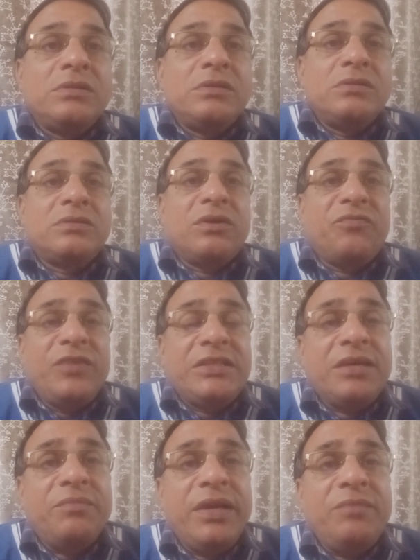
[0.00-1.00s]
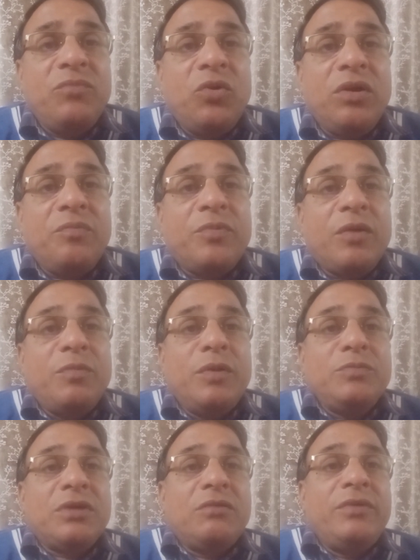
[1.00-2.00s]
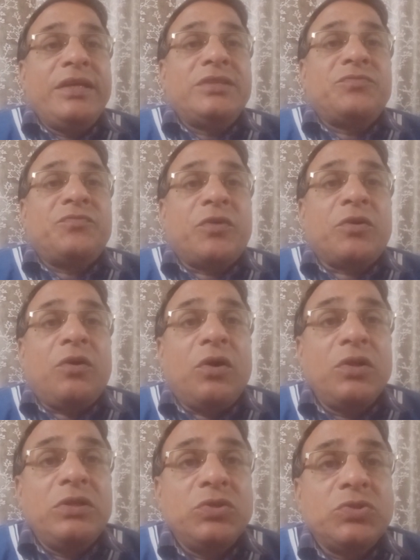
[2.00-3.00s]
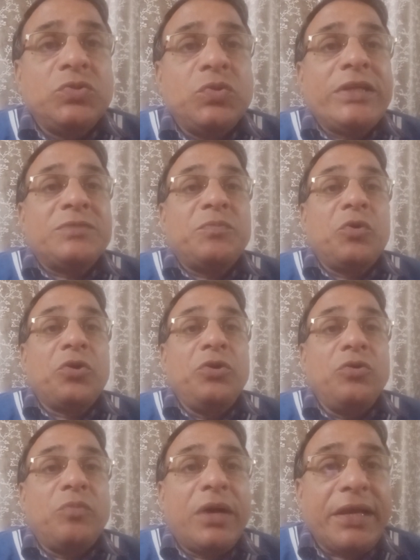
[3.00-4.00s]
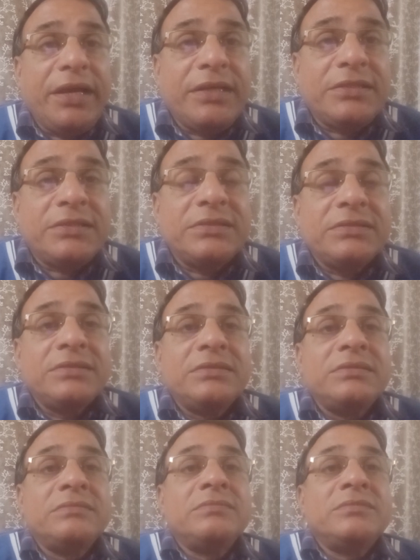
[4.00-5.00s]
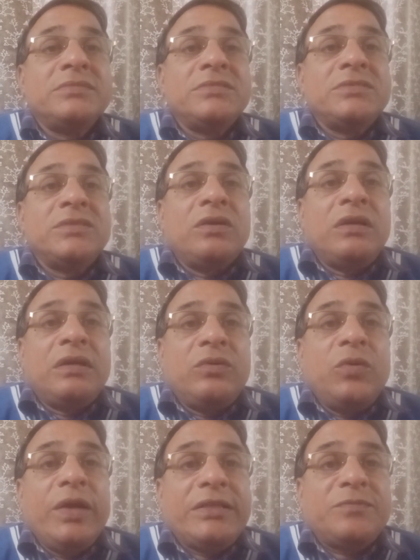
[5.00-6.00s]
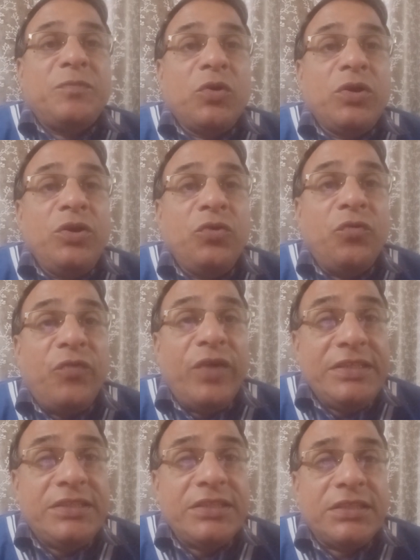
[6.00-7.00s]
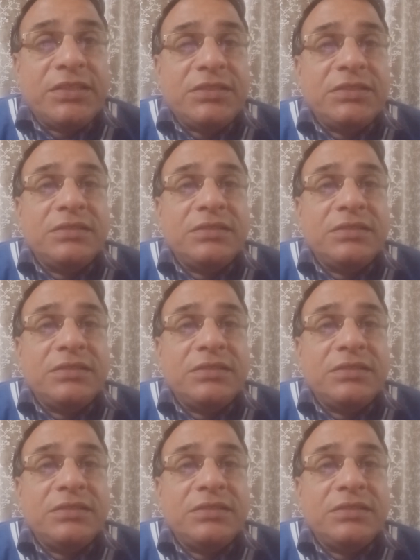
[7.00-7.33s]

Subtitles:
So fisherman mode of problem solving is for all those who explore new markets, who explore new ventures,